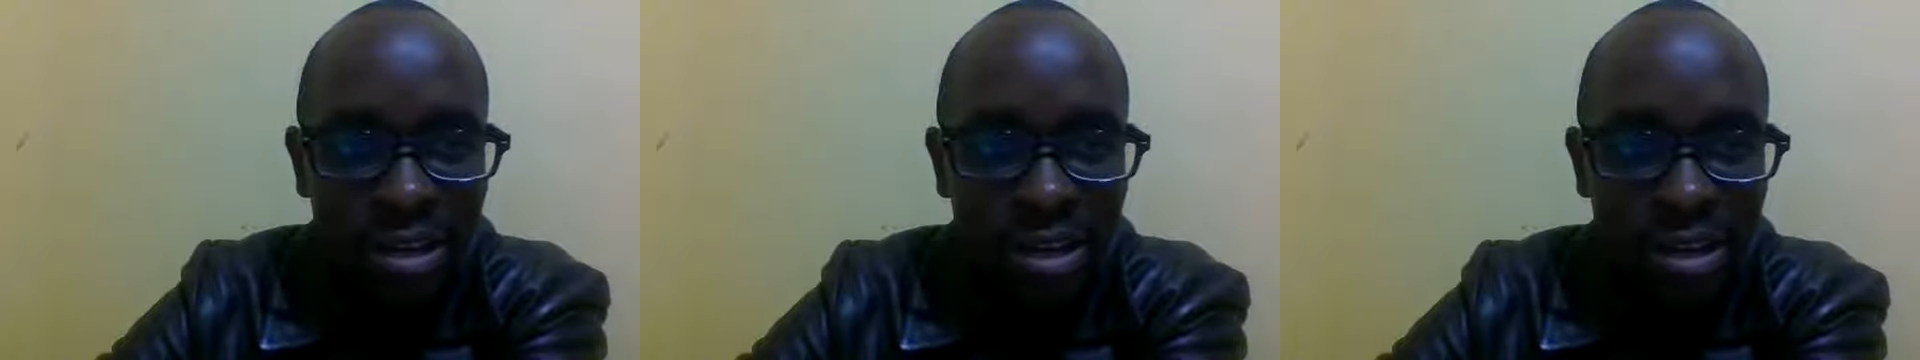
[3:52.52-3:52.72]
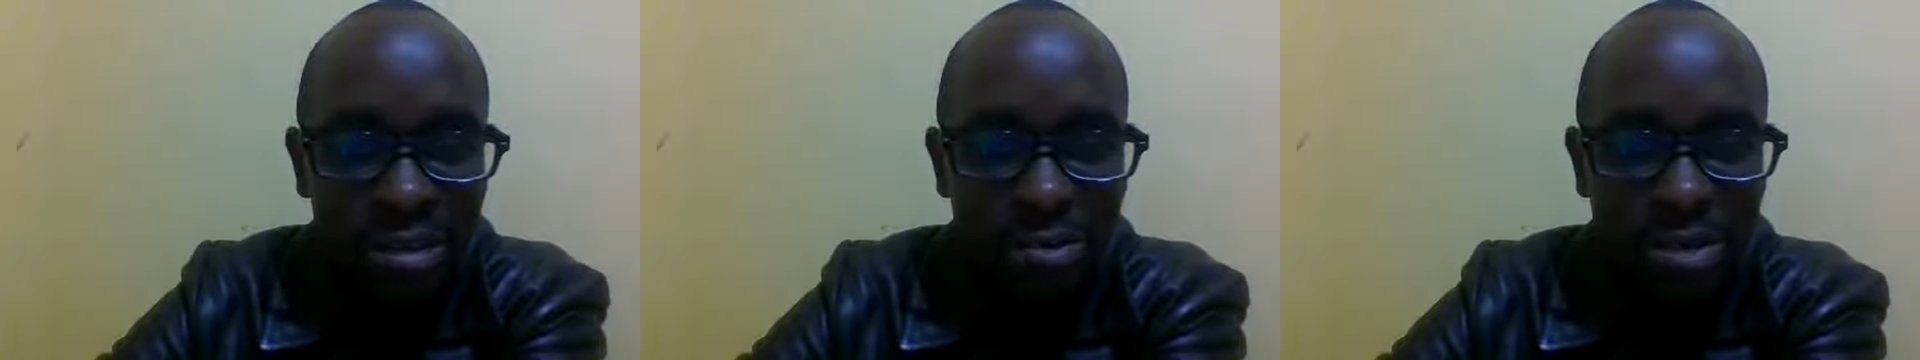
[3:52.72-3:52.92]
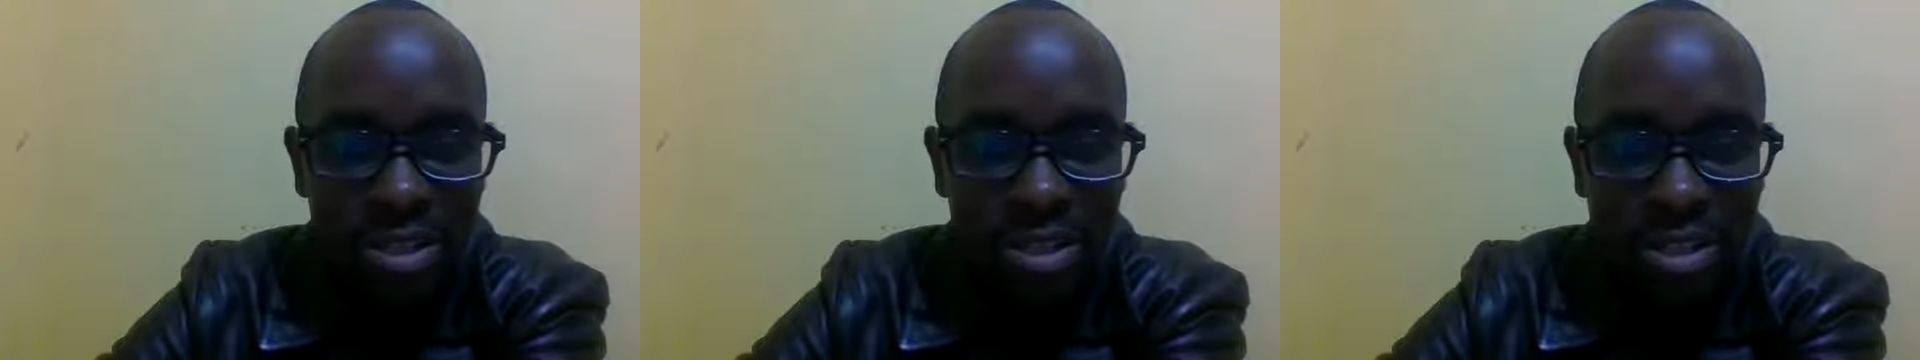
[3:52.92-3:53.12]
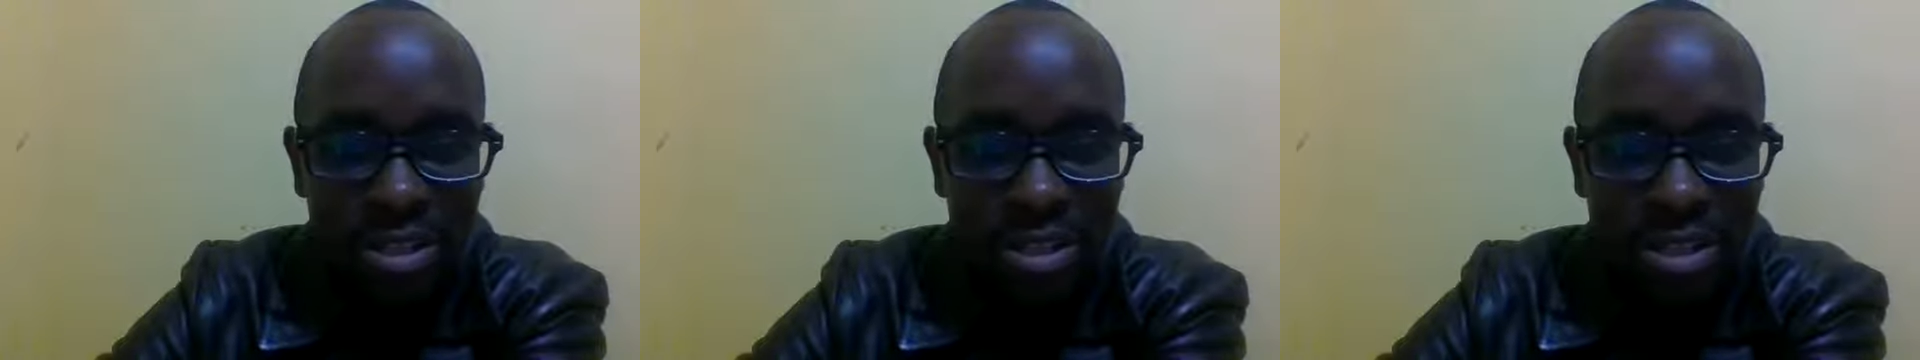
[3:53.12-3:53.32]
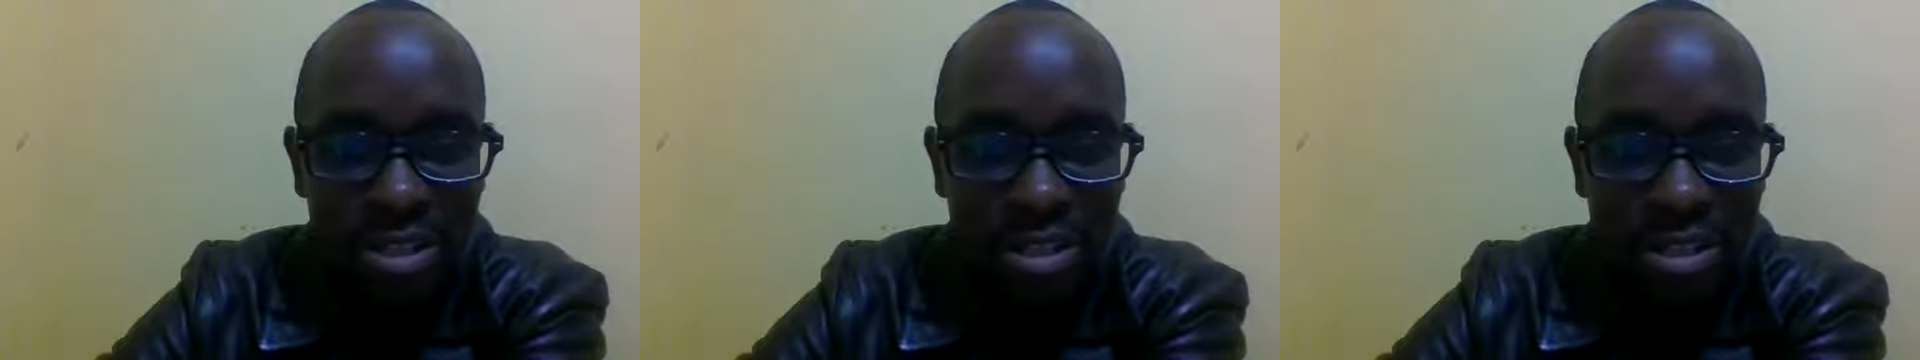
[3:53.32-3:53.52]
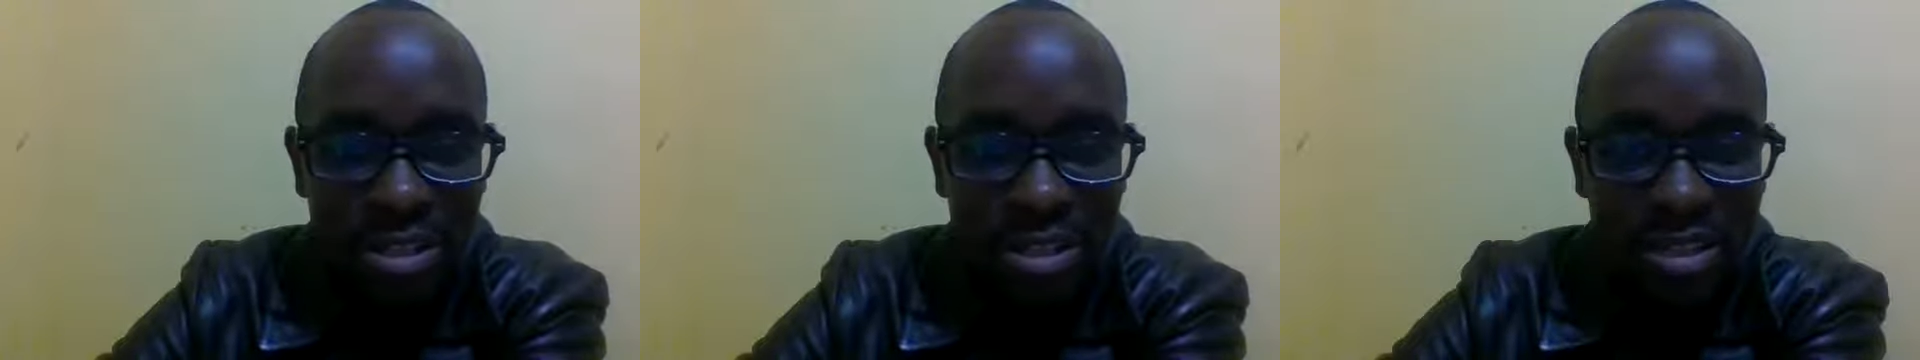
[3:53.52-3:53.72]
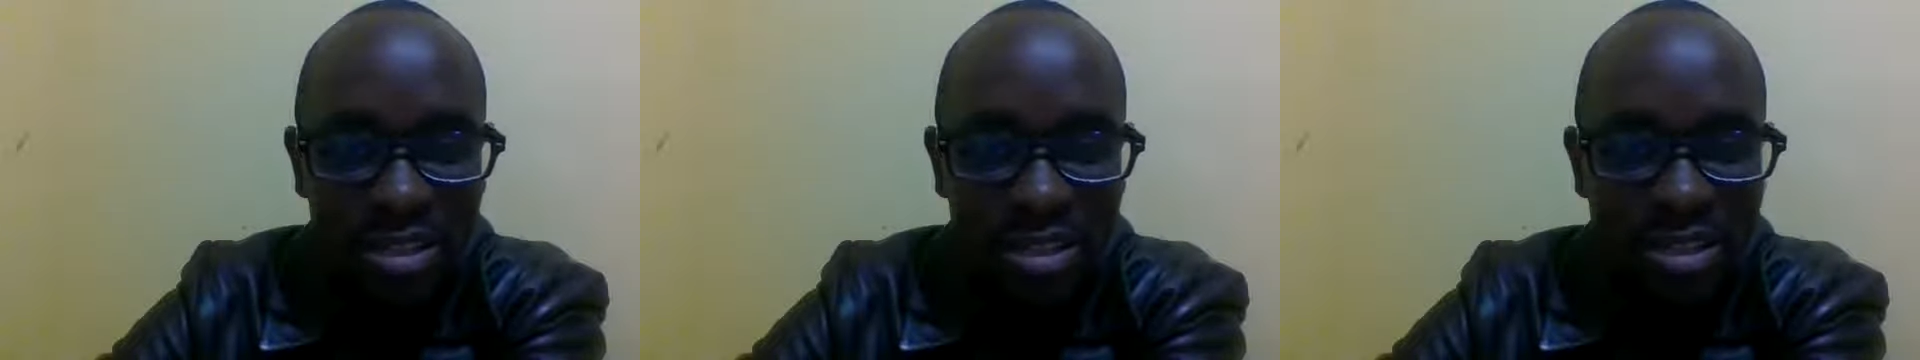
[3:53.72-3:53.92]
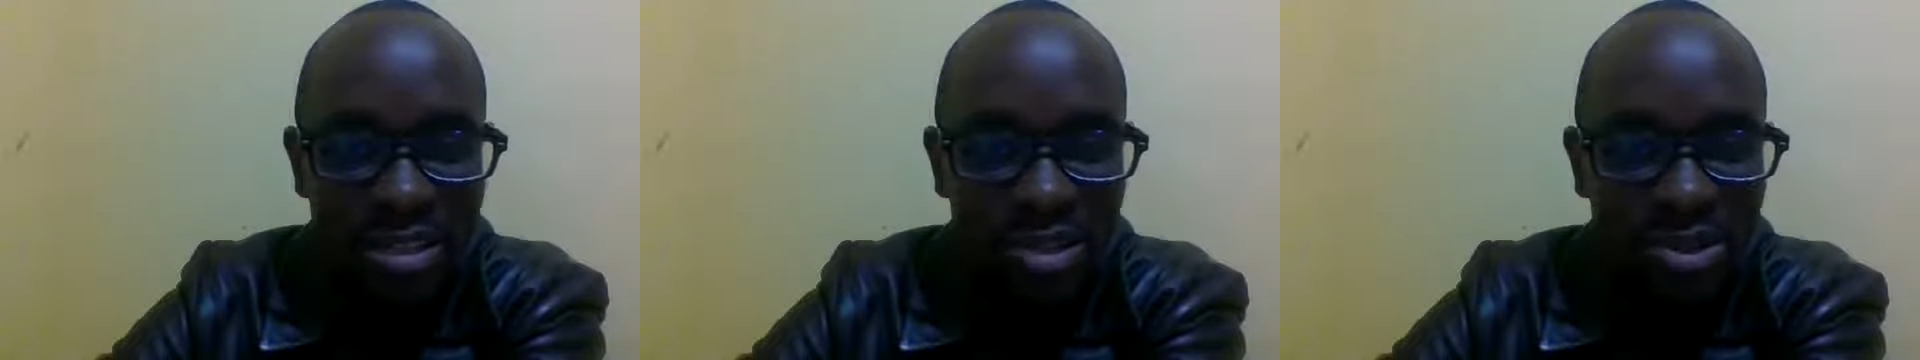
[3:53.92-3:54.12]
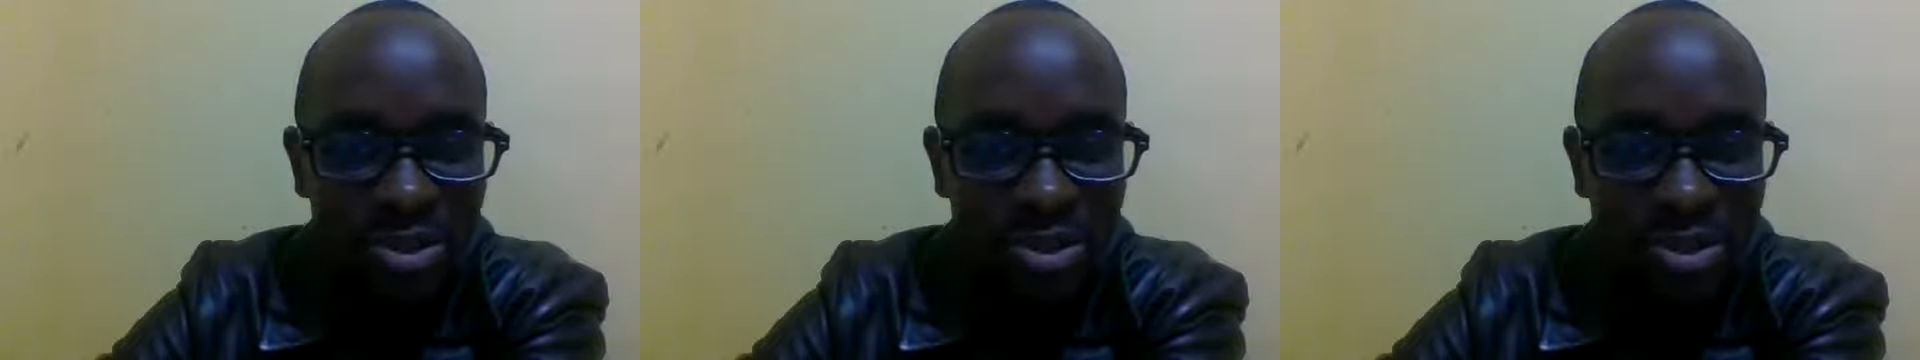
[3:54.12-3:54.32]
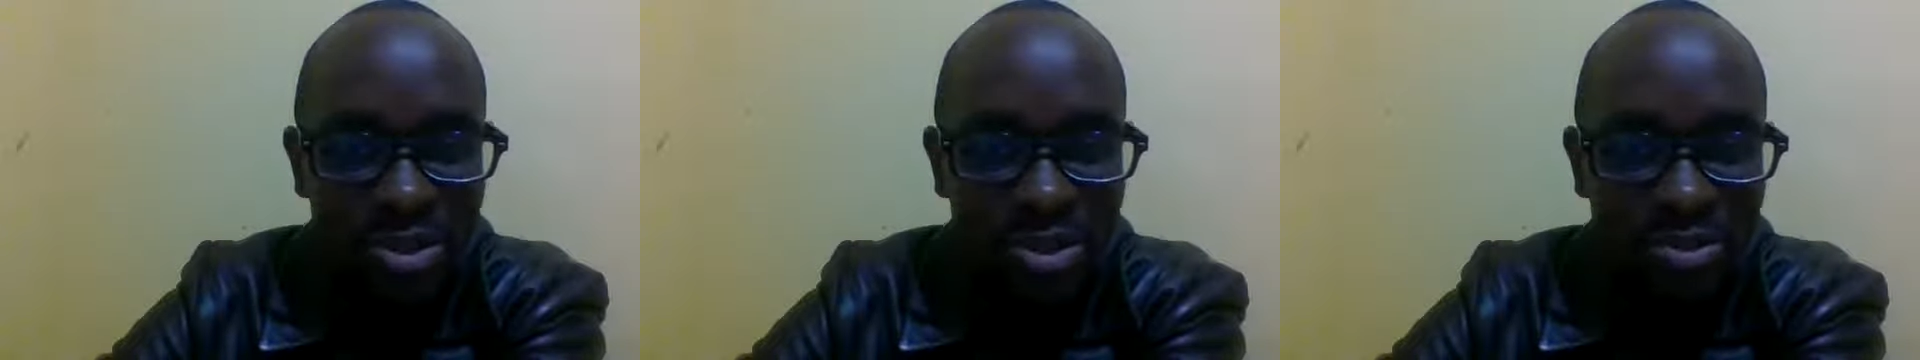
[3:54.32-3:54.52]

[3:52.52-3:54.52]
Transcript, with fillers: uh, which is the, the story